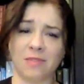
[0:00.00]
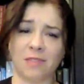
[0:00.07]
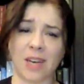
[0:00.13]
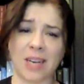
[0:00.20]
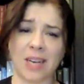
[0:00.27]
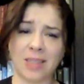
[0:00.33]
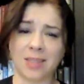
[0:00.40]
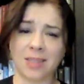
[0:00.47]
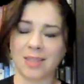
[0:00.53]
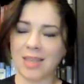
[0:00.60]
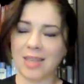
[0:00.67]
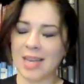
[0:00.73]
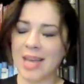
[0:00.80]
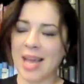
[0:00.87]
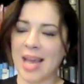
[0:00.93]
phrase.
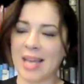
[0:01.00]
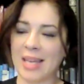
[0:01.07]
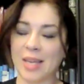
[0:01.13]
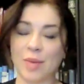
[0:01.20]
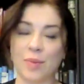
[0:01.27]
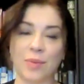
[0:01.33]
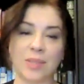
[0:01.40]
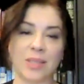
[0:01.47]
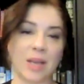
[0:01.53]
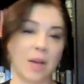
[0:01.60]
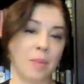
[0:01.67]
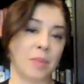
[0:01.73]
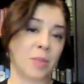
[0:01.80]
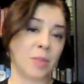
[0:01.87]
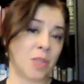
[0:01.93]
And then we say,
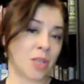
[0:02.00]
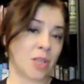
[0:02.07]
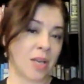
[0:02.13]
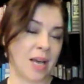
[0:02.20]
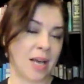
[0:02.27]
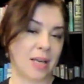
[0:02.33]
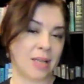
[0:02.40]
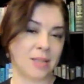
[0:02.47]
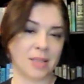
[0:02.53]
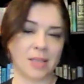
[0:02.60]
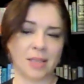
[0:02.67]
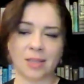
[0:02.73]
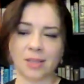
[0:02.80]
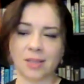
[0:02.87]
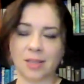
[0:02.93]
I'm a specialized
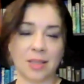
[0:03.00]
in